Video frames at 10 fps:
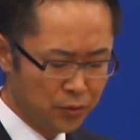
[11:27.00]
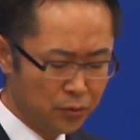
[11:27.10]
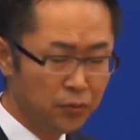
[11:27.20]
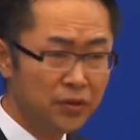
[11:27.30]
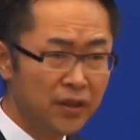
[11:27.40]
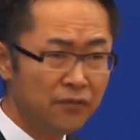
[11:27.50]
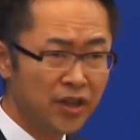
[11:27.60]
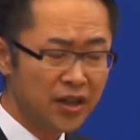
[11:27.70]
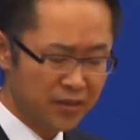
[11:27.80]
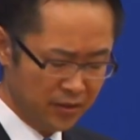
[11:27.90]
to
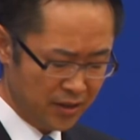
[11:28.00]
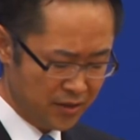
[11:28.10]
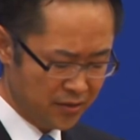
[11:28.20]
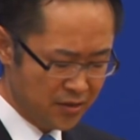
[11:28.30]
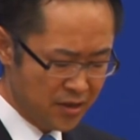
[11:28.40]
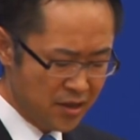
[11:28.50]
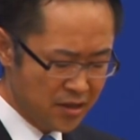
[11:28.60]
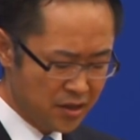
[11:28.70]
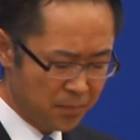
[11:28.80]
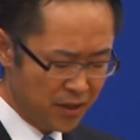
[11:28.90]
revitalize
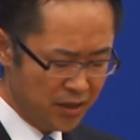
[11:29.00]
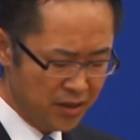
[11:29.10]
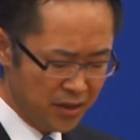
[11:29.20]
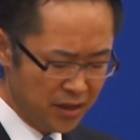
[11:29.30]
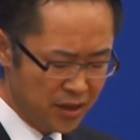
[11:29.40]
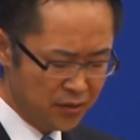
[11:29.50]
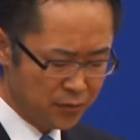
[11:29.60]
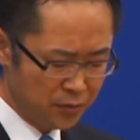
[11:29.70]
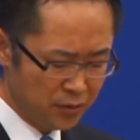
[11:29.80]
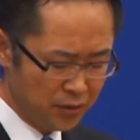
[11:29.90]
Japan is
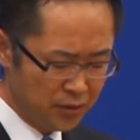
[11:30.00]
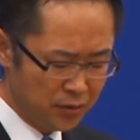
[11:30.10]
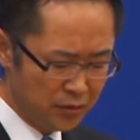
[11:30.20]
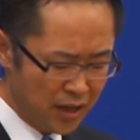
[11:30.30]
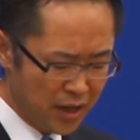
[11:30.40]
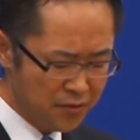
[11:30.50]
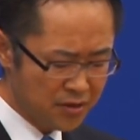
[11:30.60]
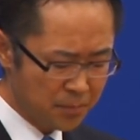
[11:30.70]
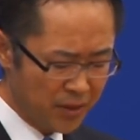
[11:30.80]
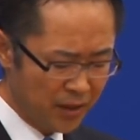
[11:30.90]
to rouse
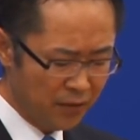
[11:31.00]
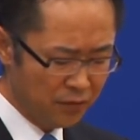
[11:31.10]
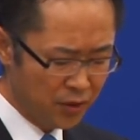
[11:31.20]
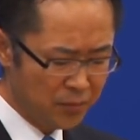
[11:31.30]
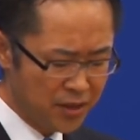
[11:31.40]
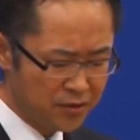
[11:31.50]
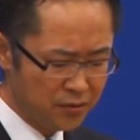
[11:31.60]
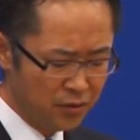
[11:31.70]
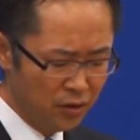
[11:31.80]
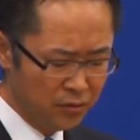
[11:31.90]
Japan from its
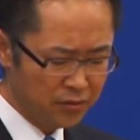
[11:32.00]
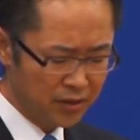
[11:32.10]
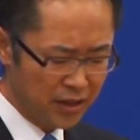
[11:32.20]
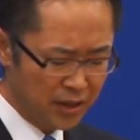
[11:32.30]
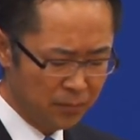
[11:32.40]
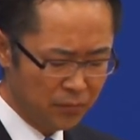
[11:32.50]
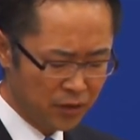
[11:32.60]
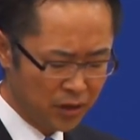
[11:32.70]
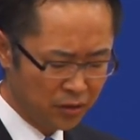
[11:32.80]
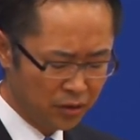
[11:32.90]
long-term
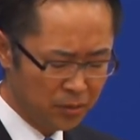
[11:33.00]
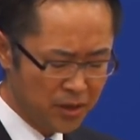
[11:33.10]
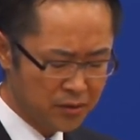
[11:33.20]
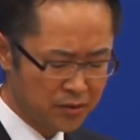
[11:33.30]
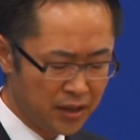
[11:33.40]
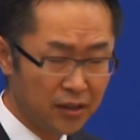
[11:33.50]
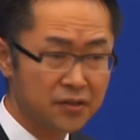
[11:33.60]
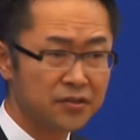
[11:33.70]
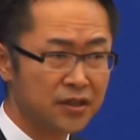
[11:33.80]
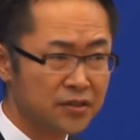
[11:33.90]
economic
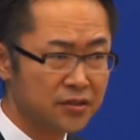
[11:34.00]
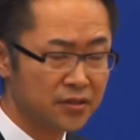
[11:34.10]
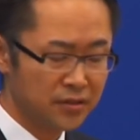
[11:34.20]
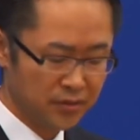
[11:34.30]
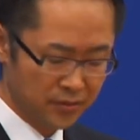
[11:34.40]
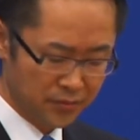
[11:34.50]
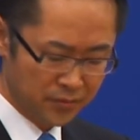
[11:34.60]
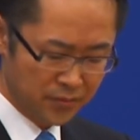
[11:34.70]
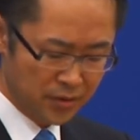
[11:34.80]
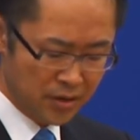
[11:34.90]
sluggishness.
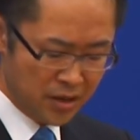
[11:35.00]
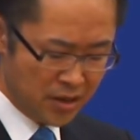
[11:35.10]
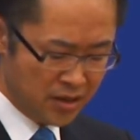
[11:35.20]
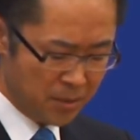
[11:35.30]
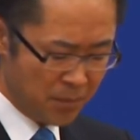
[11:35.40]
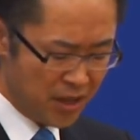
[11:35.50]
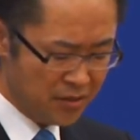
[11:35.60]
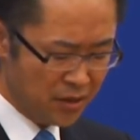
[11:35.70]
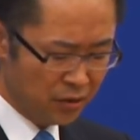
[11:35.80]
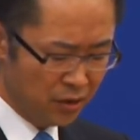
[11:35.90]

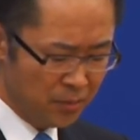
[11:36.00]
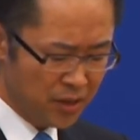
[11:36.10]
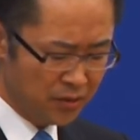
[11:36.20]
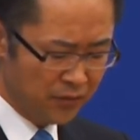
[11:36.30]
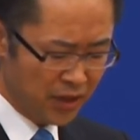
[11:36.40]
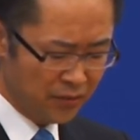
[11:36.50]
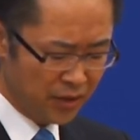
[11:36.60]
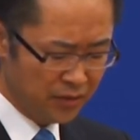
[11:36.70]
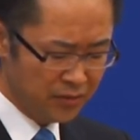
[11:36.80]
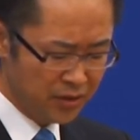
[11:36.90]
Japan's economic
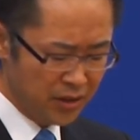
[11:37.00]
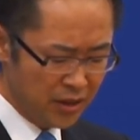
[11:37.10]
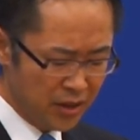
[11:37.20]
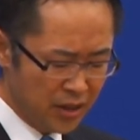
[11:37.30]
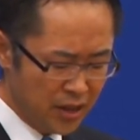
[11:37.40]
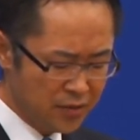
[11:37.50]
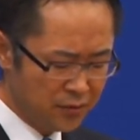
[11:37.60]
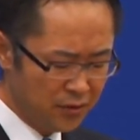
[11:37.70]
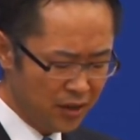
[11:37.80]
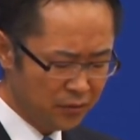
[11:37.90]
revival is
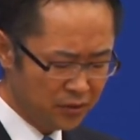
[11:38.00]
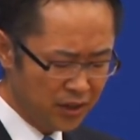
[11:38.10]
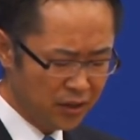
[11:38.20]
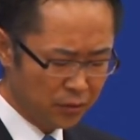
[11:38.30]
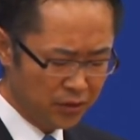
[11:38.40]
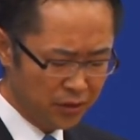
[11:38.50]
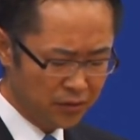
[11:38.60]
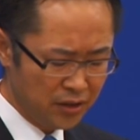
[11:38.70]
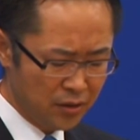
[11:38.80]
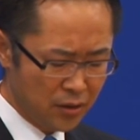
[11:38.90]
directly
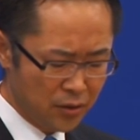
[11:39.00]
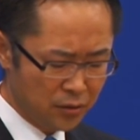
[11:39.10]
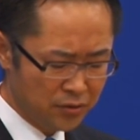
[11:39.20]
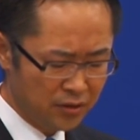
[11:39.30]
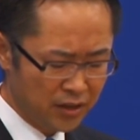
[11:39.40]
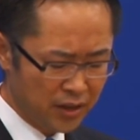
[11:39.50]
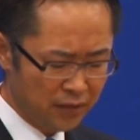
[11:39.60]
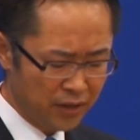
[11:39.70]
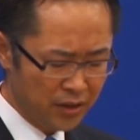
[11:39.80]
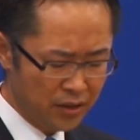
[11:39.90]
connected to the
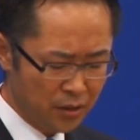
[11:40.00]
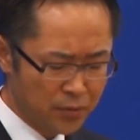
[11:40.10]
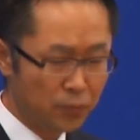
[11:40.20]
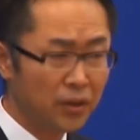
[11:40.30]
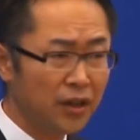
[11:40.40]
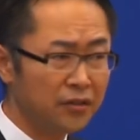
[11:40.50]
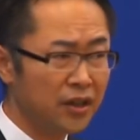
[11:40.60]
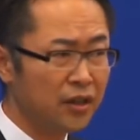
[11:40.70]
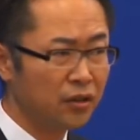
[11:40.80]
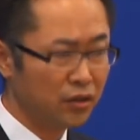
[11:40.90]
recovery of the world
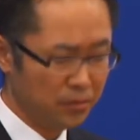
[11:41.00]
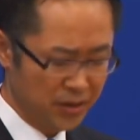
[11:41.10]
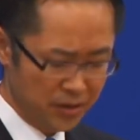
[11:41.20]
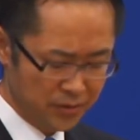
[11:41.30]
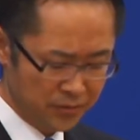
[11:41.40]
economy.